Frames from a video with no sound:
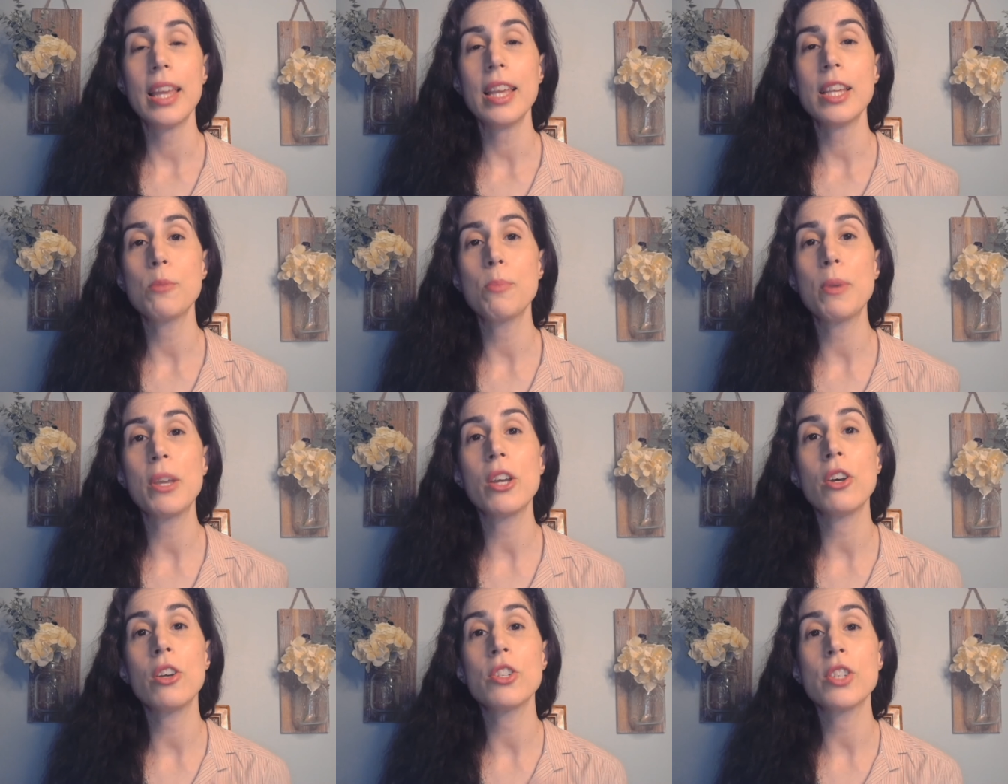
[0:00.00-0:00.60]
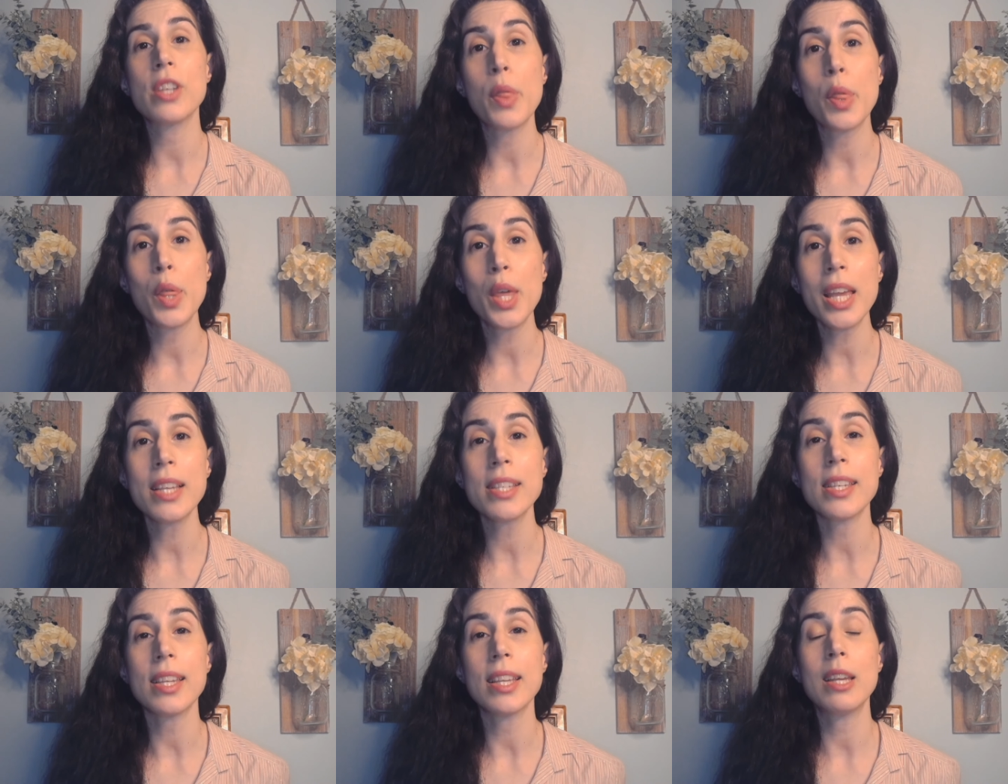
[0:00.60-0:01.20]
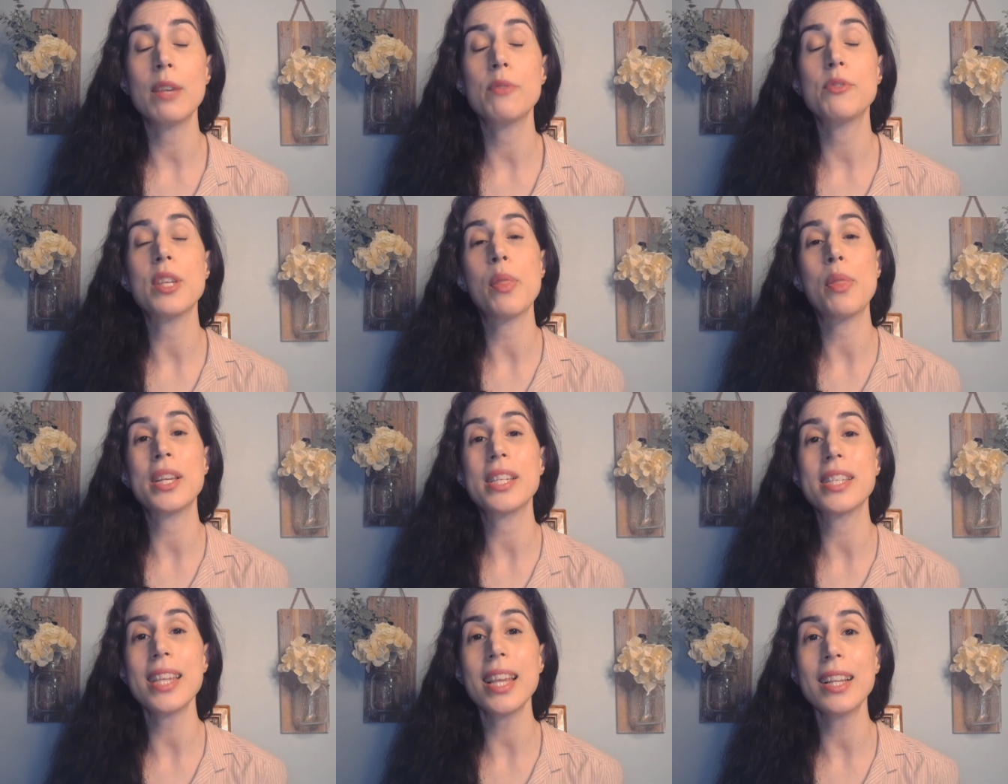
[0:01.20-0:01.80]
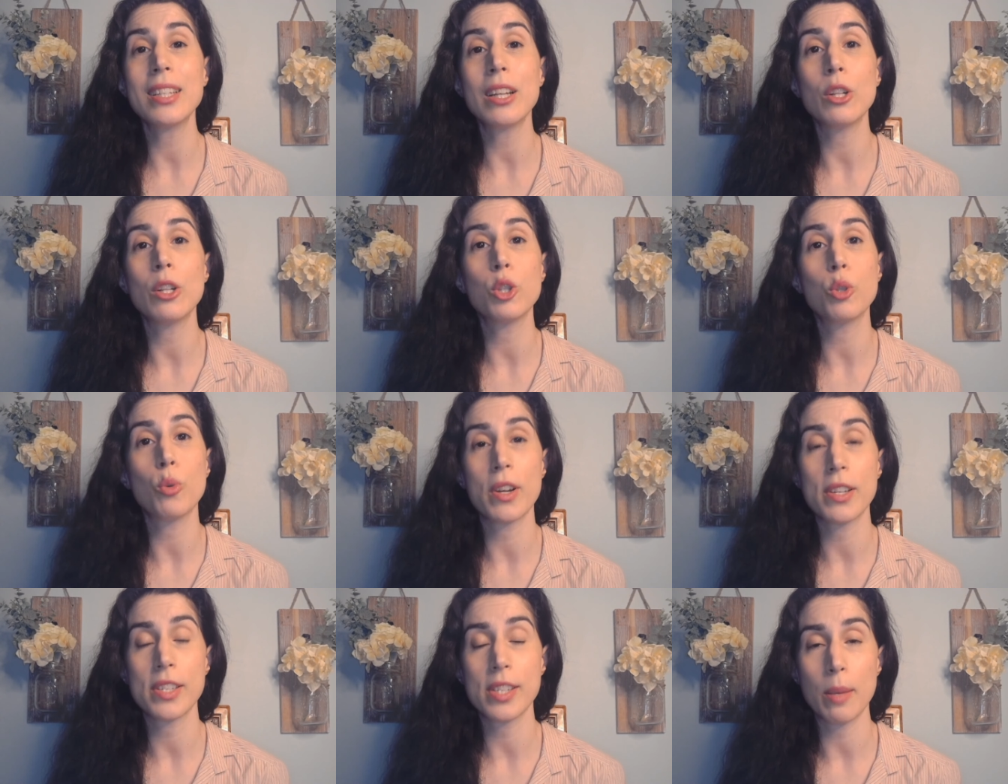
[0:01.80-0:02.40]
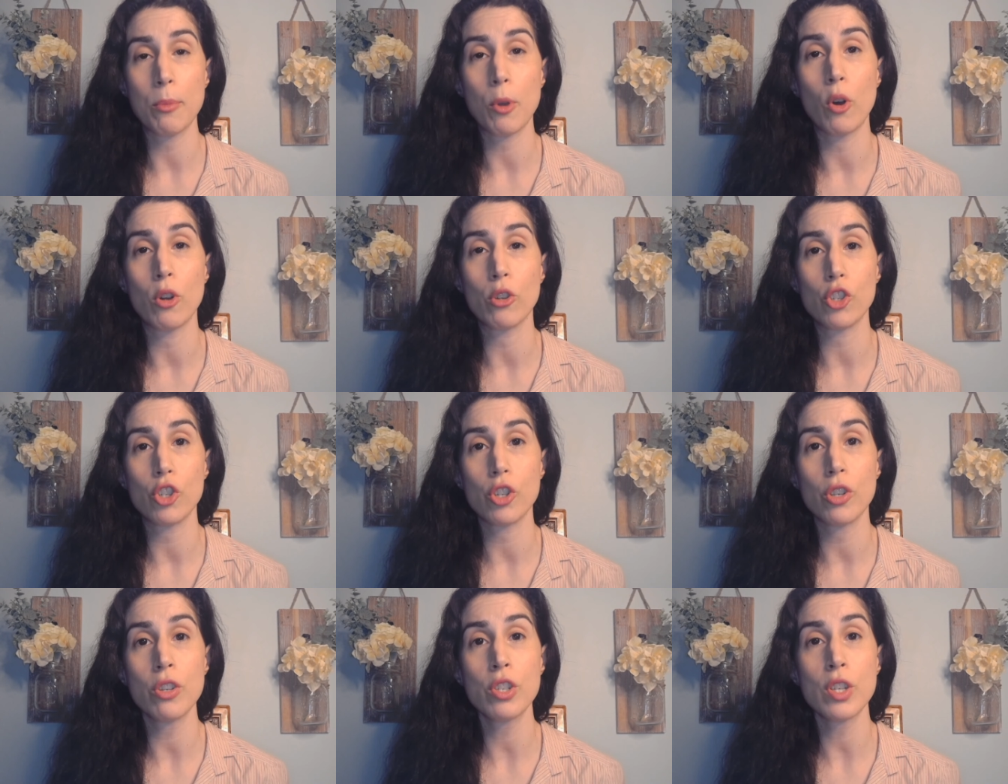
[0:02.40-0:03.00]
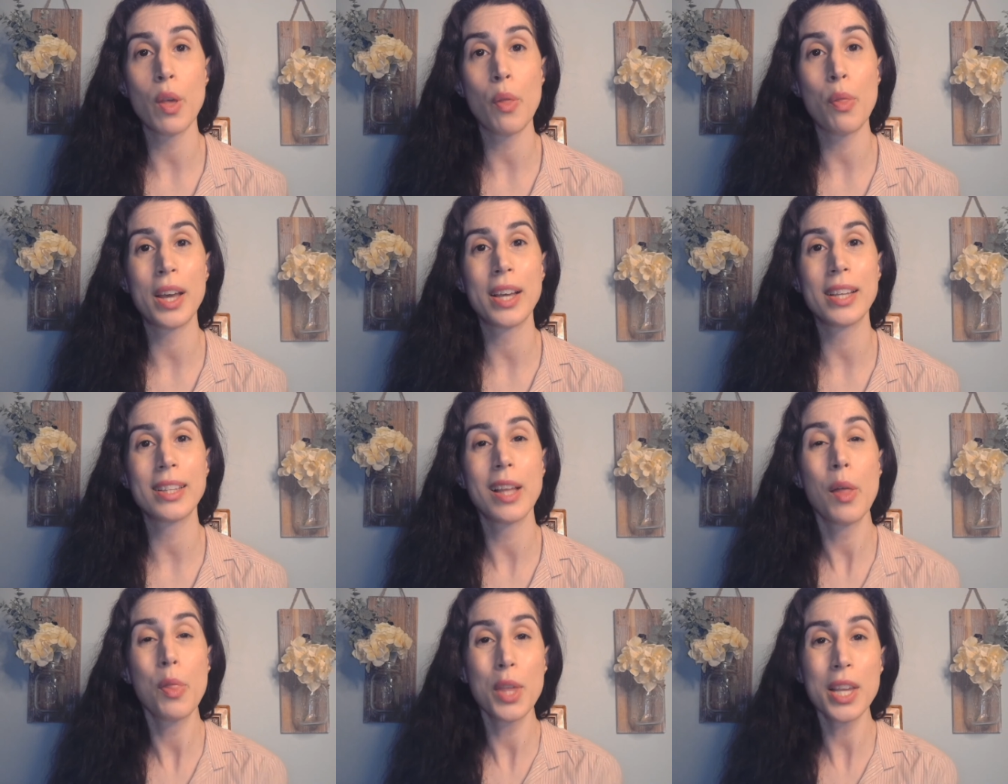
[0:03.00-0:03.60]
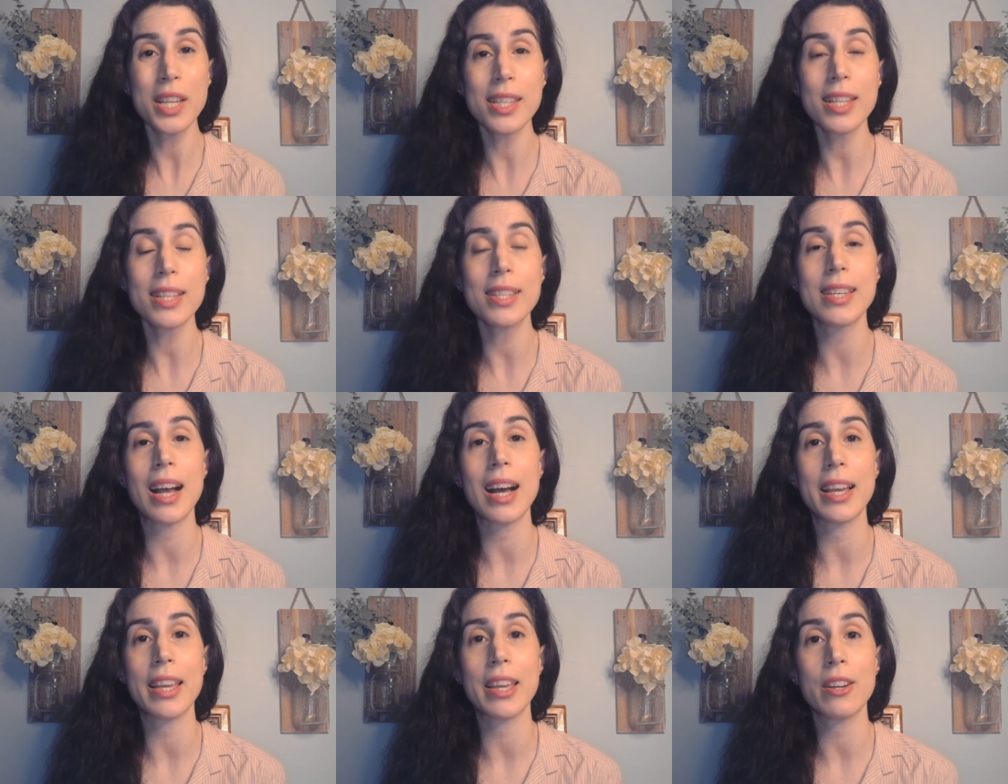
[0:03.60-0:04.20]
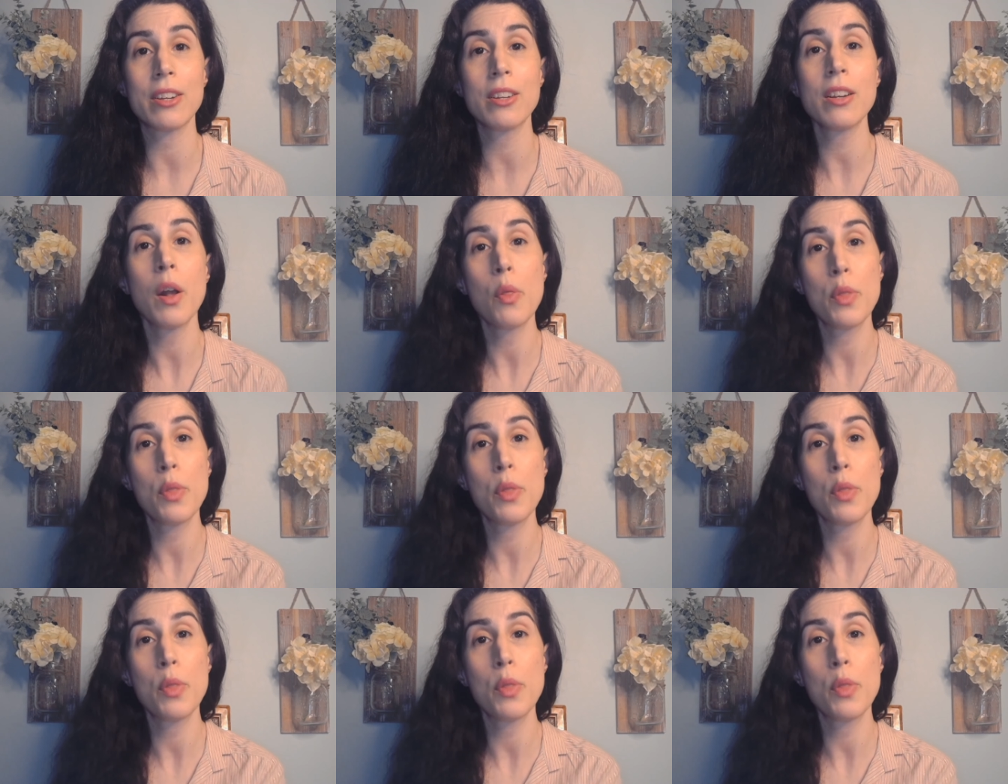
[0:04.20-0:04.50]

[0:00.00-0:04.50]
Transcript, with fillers: is because this gives the signal to our subconscious that this desire,